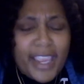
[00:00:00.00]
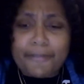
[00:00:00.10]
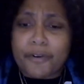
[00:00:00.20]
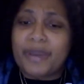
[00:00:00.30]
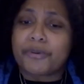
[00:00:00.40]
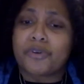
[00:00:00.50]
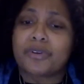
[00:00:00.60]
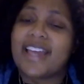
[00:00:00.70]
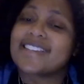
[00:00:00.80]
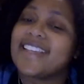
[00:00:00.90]
for people who are
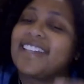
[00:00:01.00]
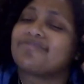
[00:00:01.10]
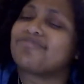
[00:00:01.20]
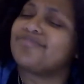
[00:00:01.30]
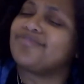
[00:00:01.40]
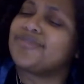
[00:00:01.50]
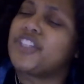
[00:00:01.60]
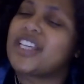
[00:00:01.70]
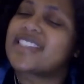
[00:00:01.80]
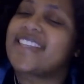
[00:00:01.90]
like saying, just